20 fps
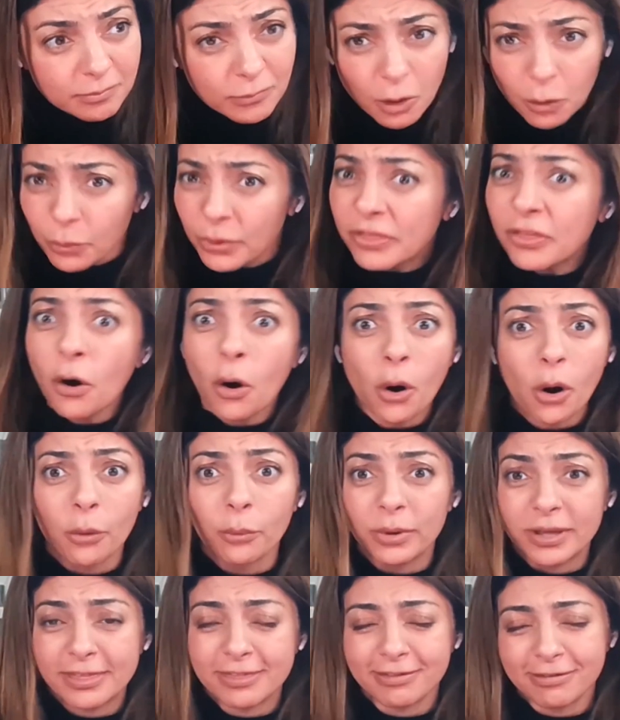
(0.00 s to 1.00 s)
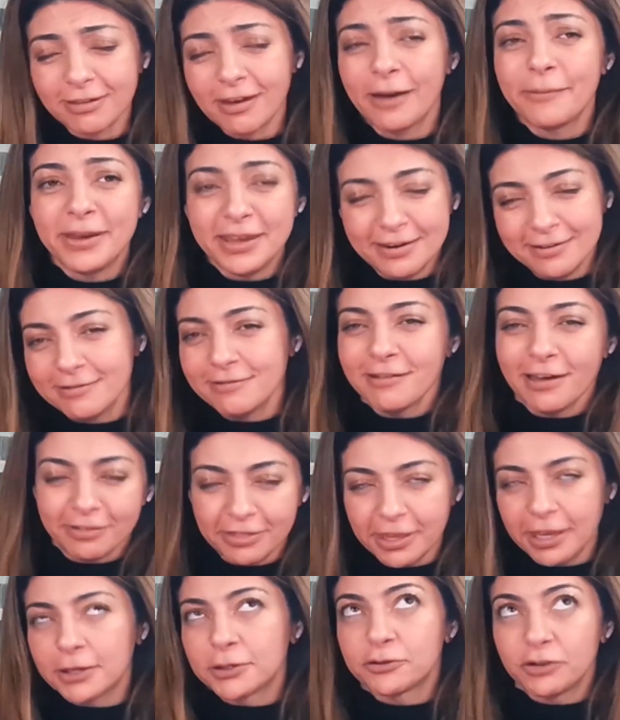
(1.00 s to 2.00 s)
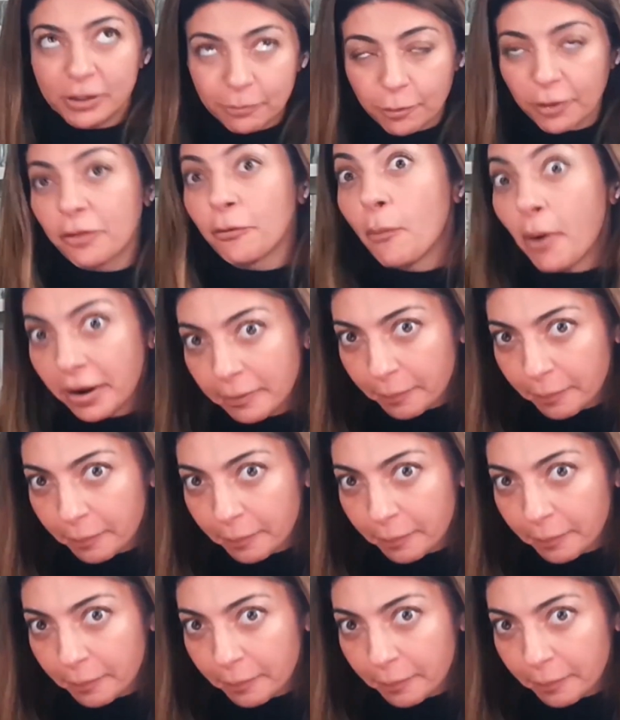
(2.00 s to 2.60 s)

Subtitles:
with at the extreme with one